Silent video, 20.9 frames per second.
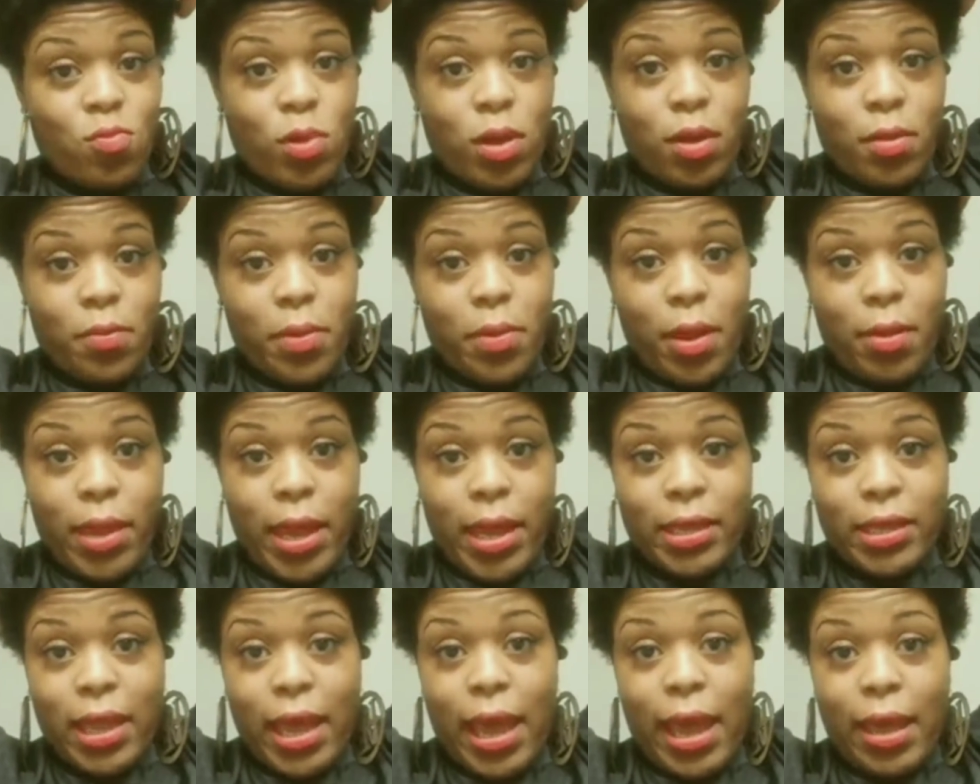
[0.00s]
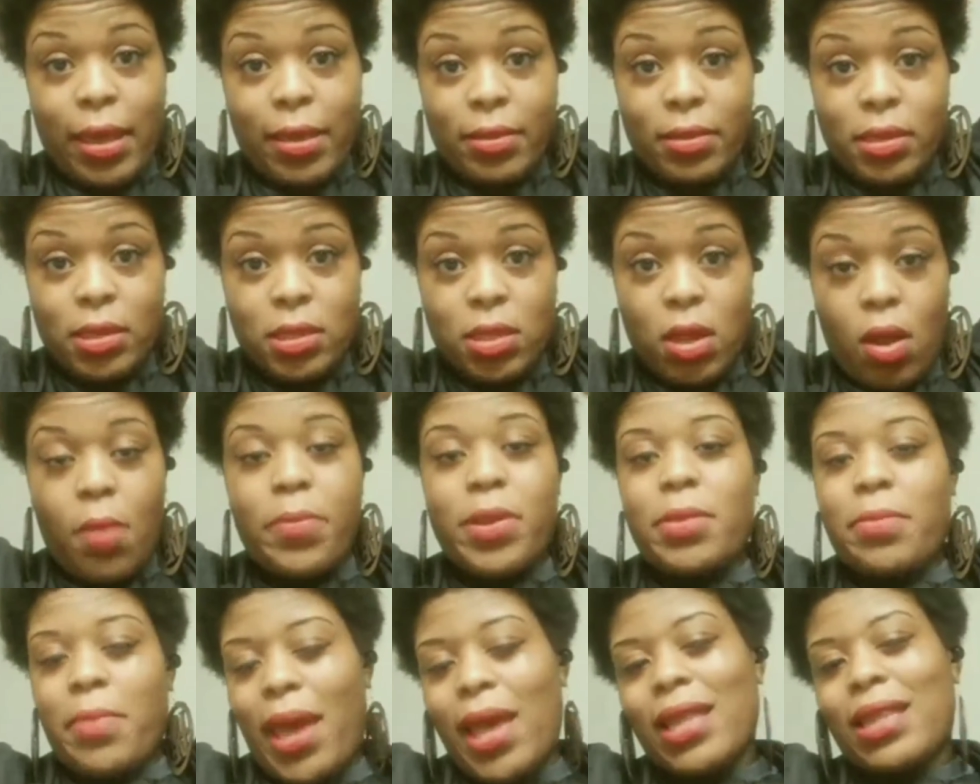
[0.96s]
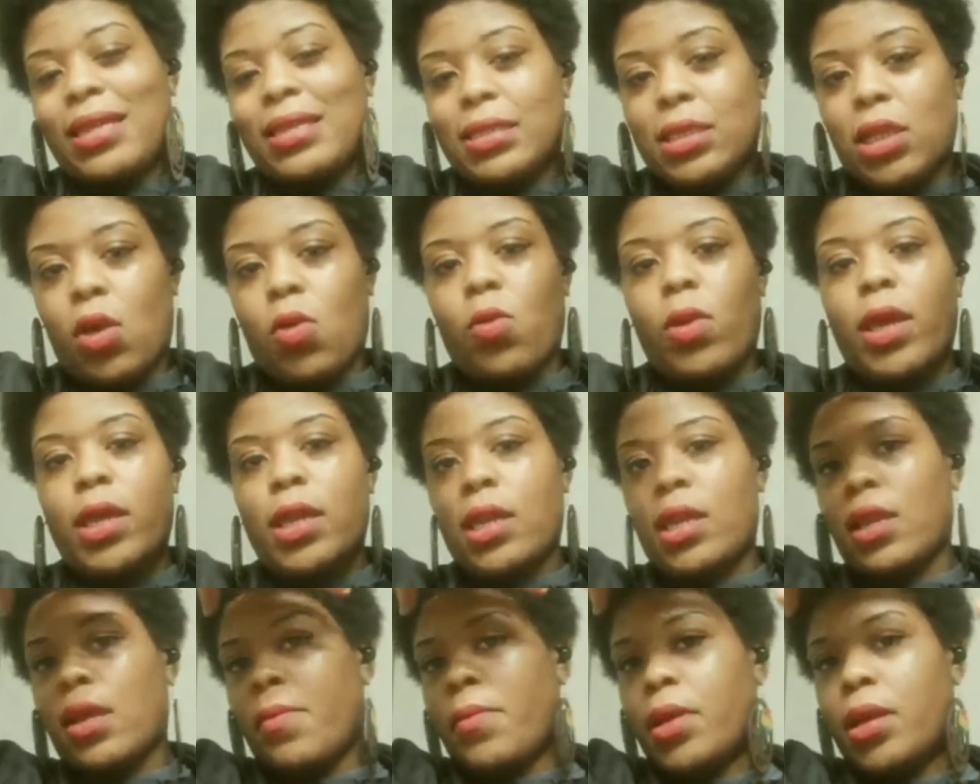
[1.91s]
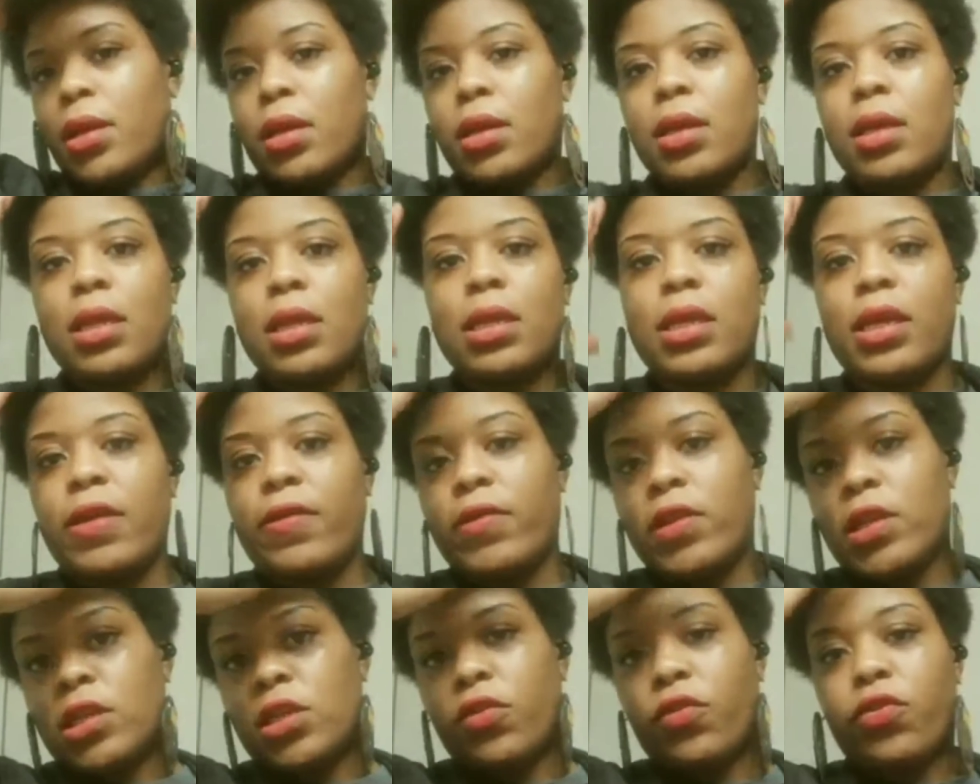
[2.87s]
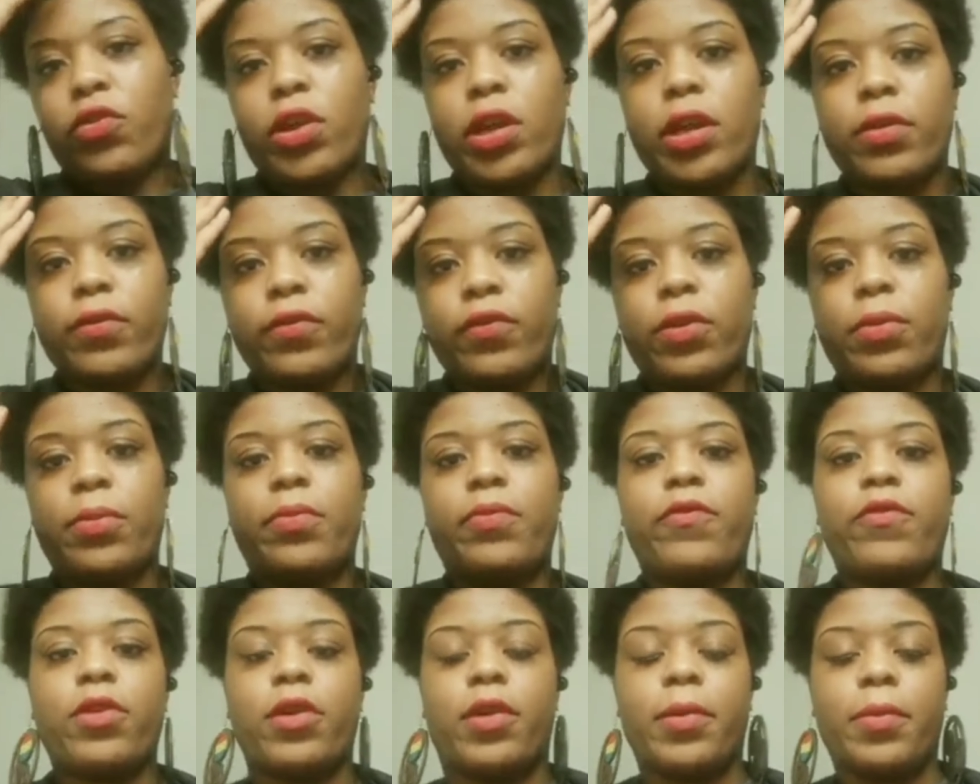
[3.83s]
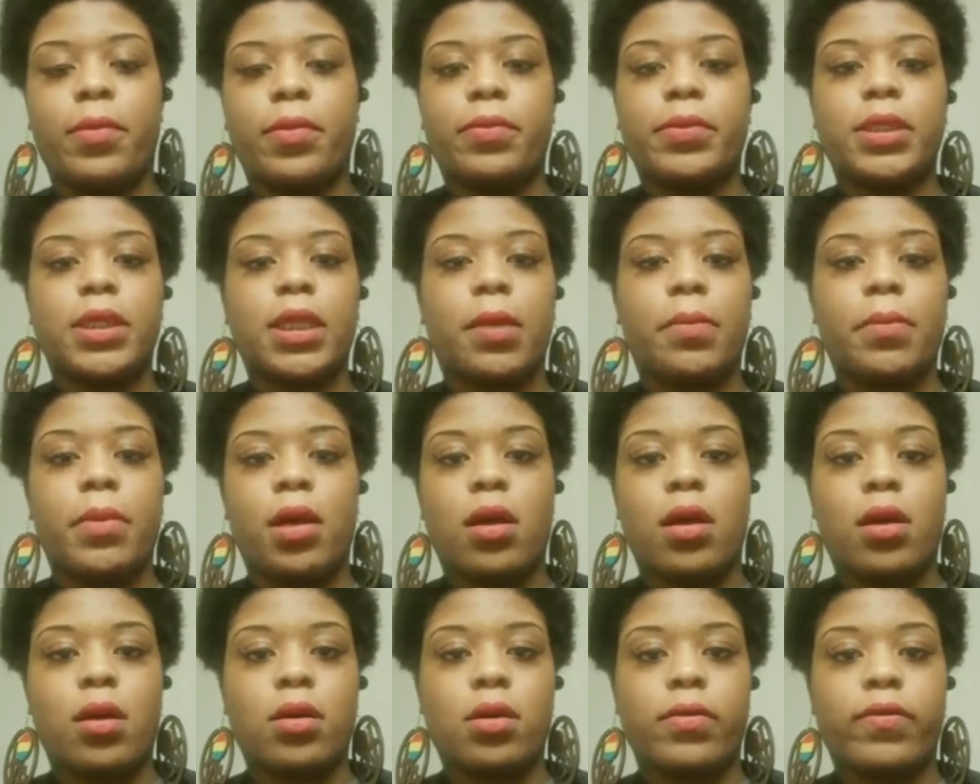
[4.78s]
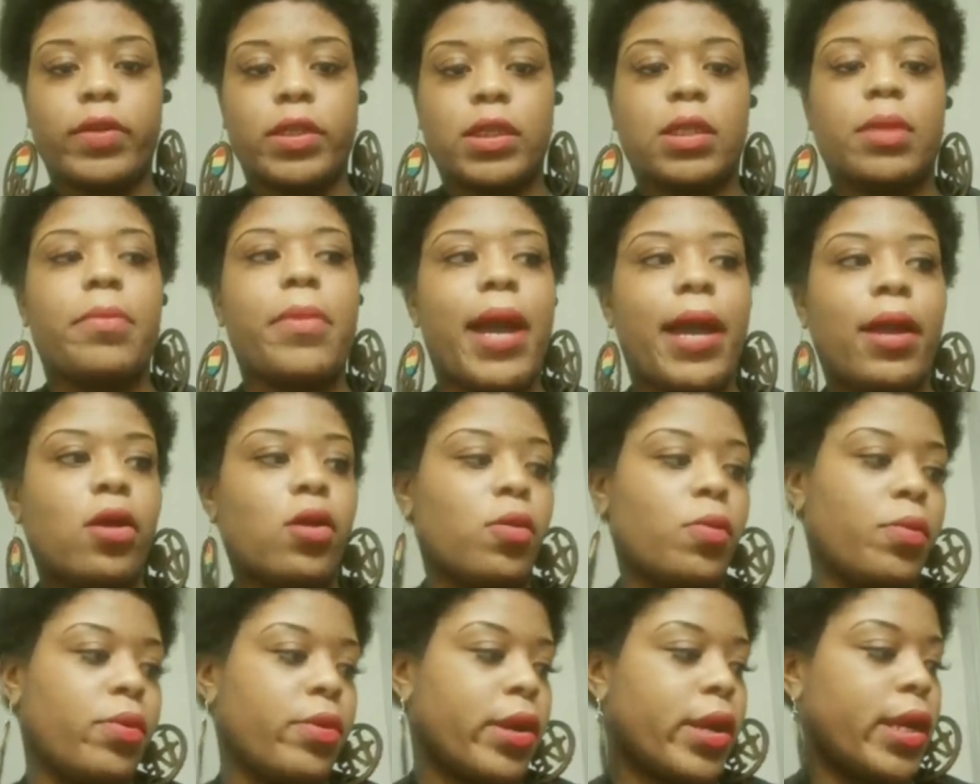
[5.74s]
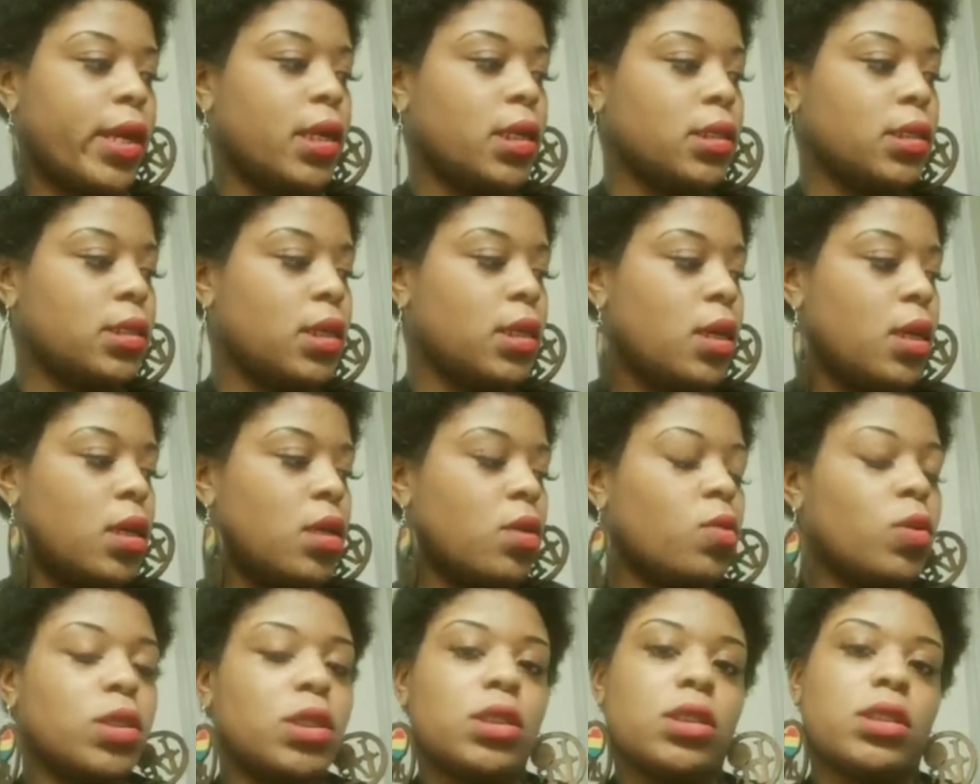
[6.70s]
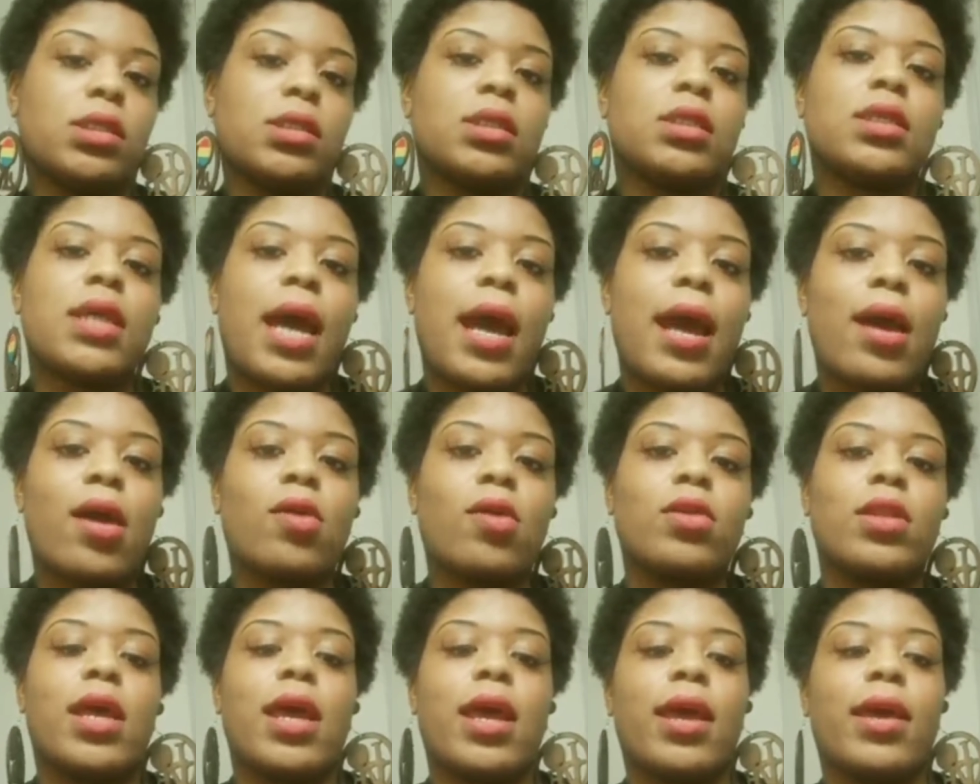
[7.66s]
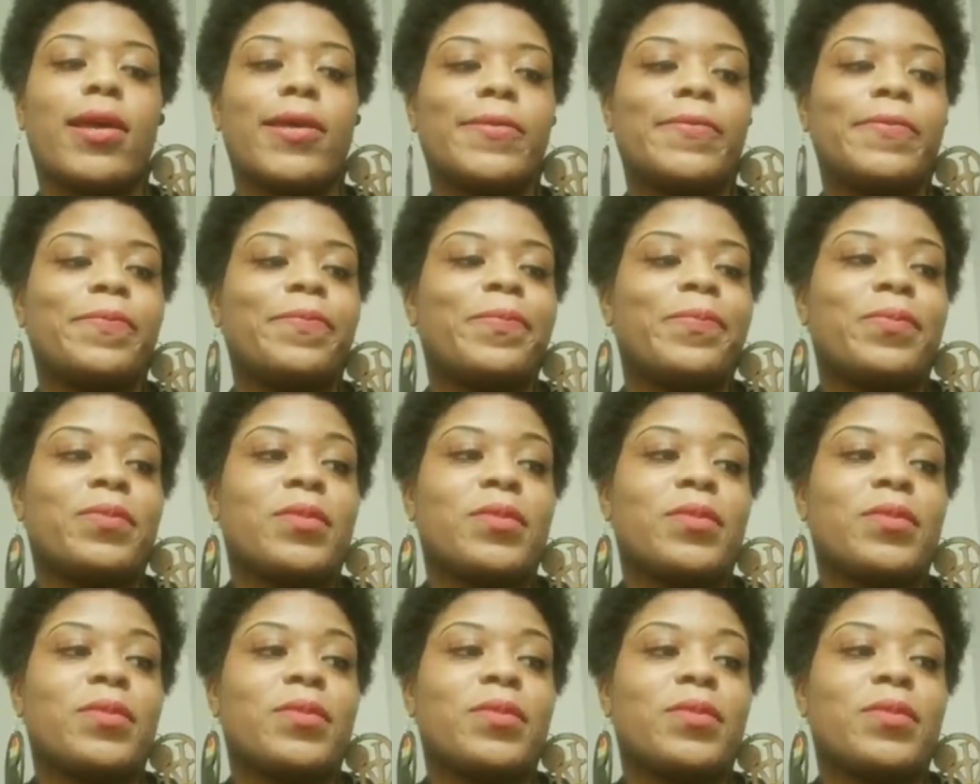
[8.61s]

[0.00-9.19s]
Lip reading: Well, probably like that. It's going to be mainly sew-in, and I'm going to leave this front for some micro braids, which is a style that,